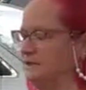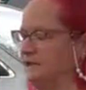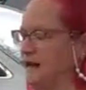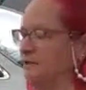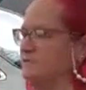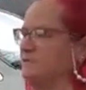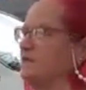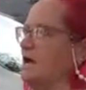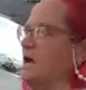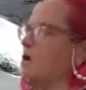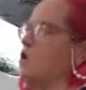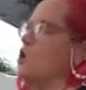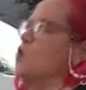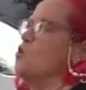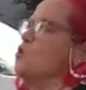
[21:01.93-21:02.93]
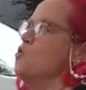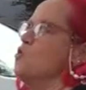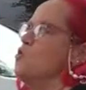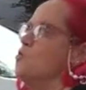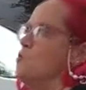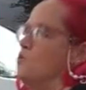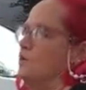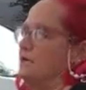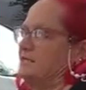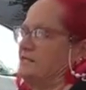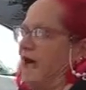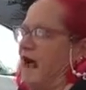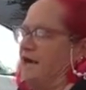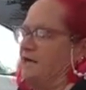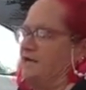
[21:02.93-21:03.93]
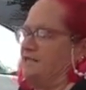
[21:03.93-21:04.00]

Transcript: And I was like, ooh, because I